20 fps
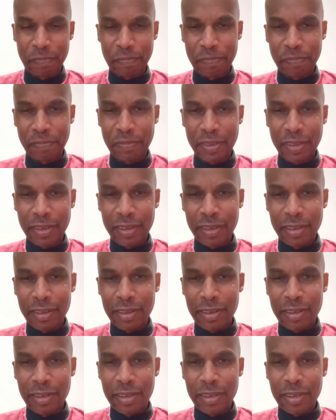
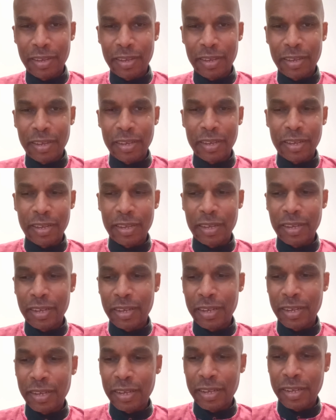
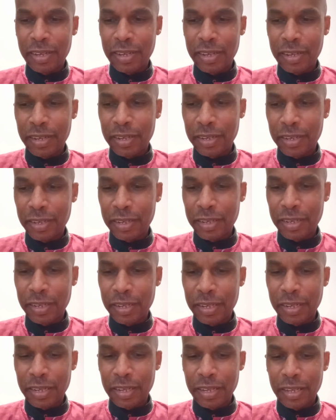
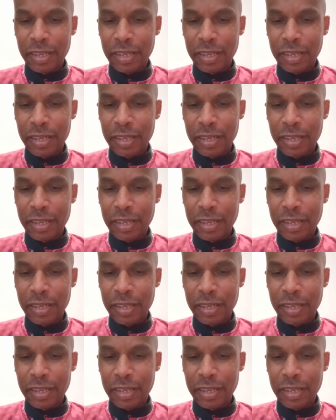No one is speaking in this clip.